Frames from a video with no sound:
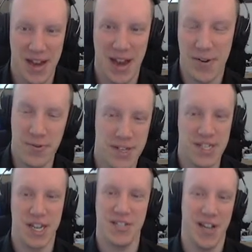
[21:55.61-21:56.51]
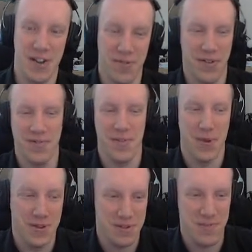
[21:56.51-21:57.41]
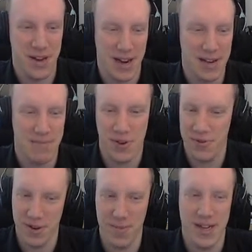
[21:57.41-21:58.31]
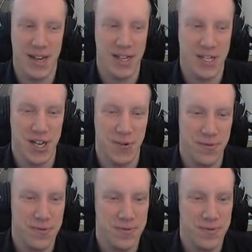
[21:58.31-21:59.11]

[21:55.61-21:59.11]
I only see a shadow of the person, but I'm going to be that shadow.